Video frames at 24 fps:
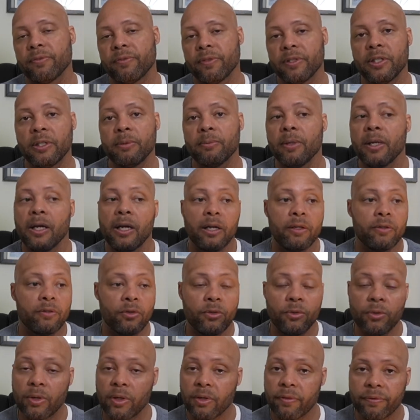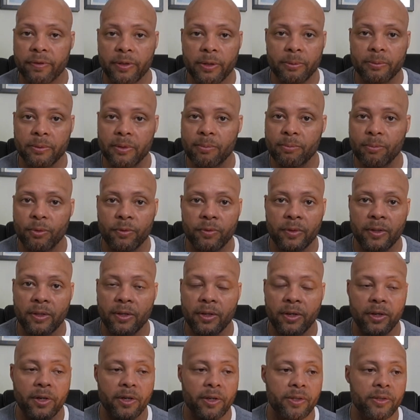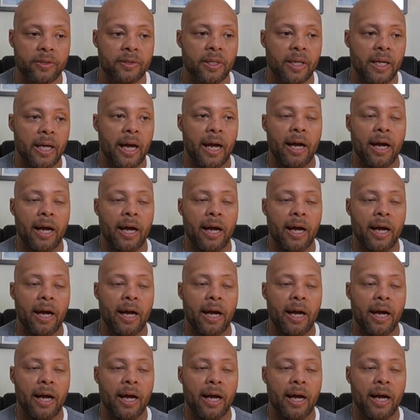Film, two good films in movie theaters.